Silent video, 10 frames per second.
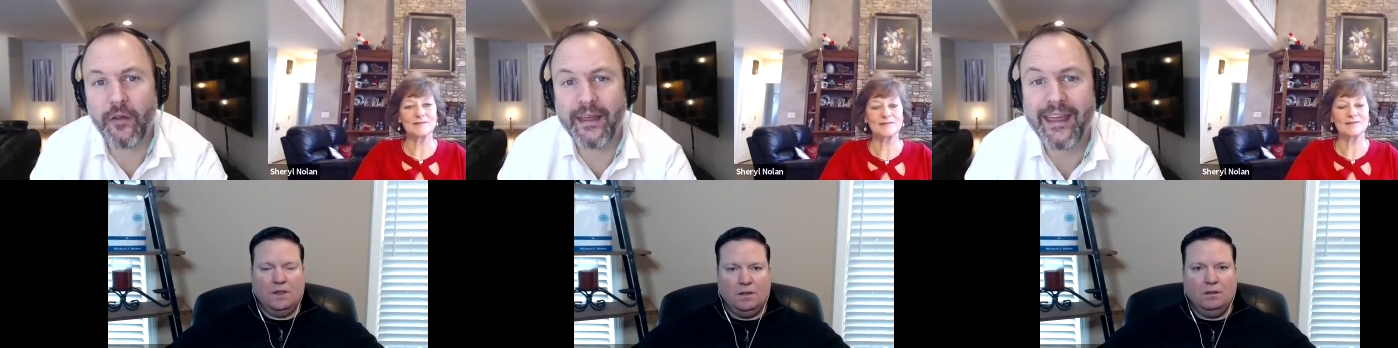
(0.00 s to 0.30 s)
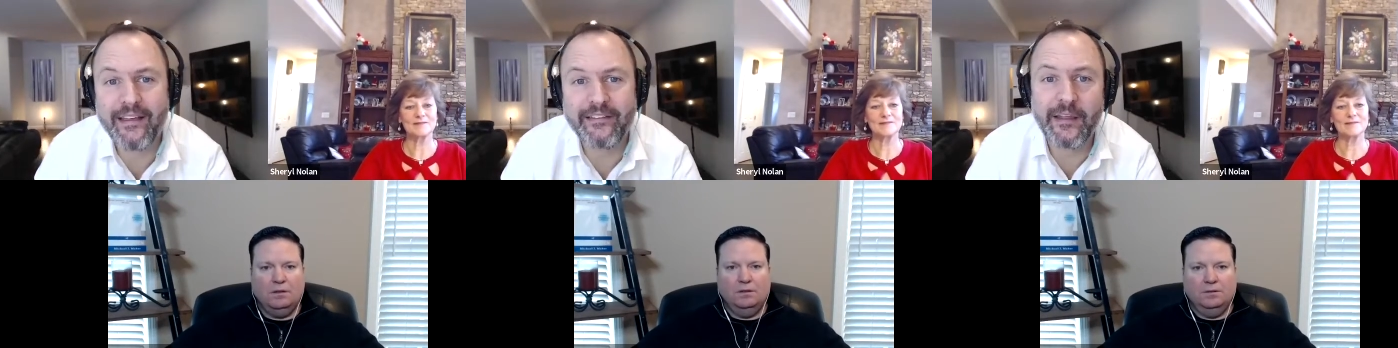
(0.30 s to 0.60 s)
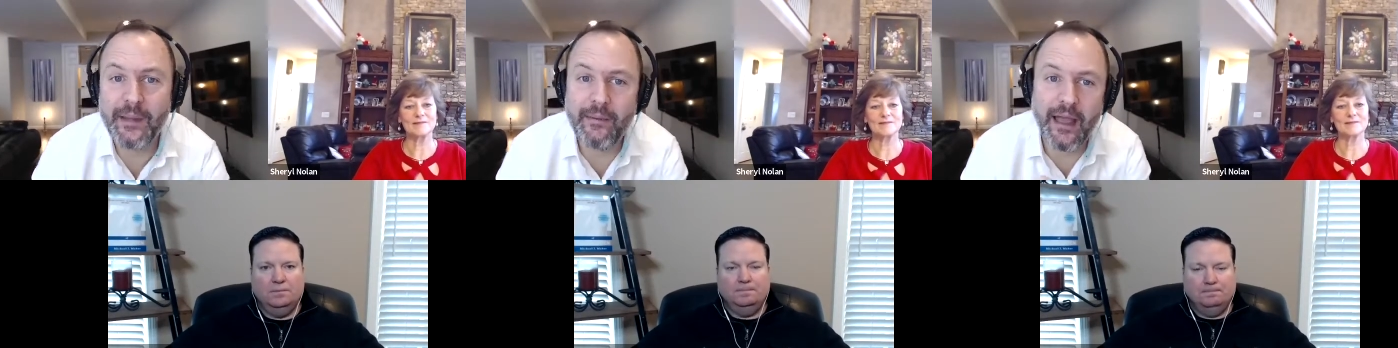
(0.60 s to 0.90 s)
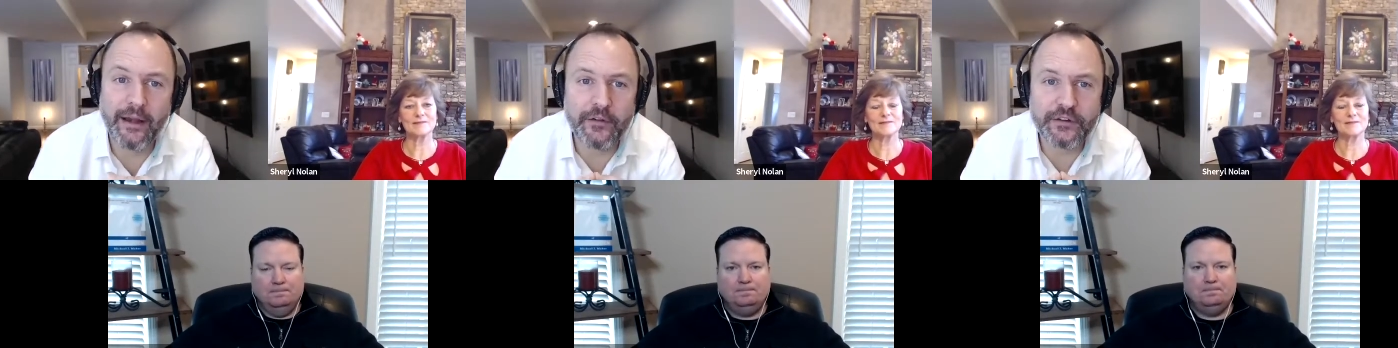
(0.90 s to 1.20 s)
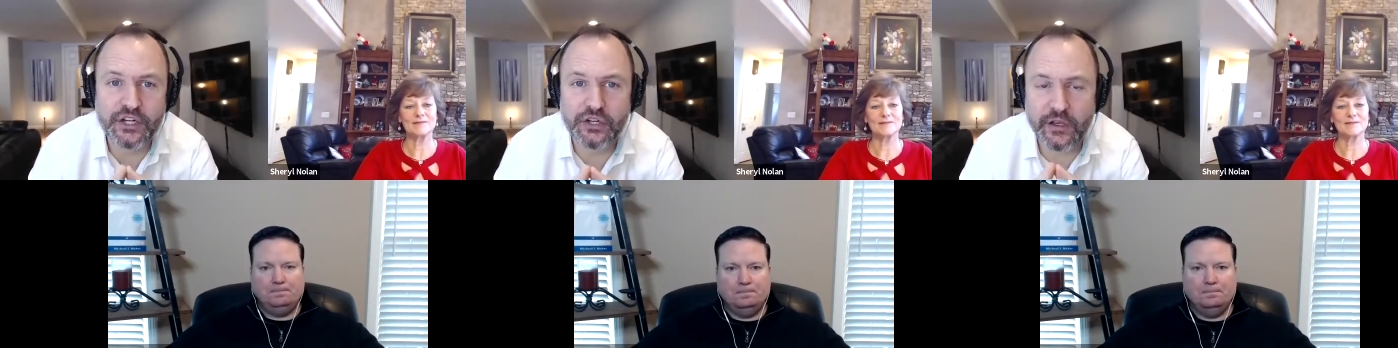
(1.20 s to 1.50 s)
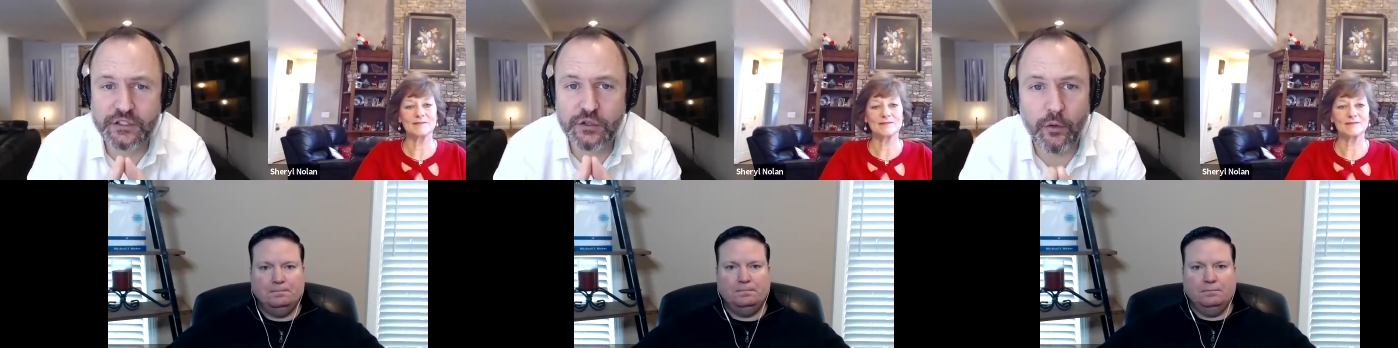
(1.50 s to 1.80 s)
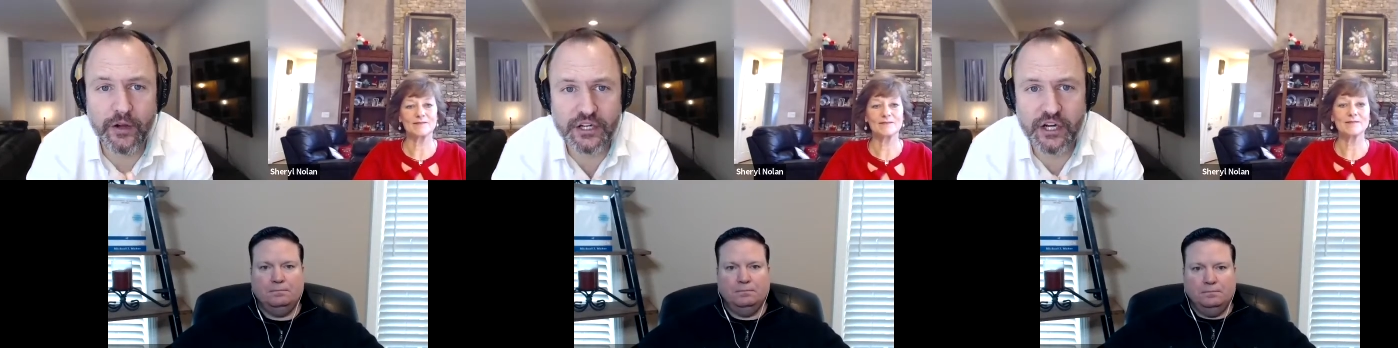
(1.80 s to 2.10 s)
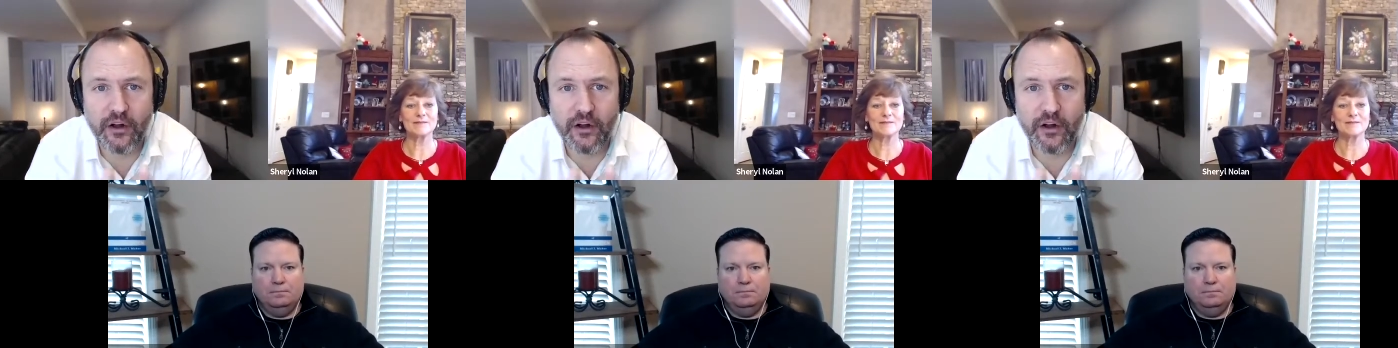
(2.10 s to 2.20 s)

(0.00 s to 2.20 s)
Speaker 1: is, and then maybe I know there's a, a story, Sheryl,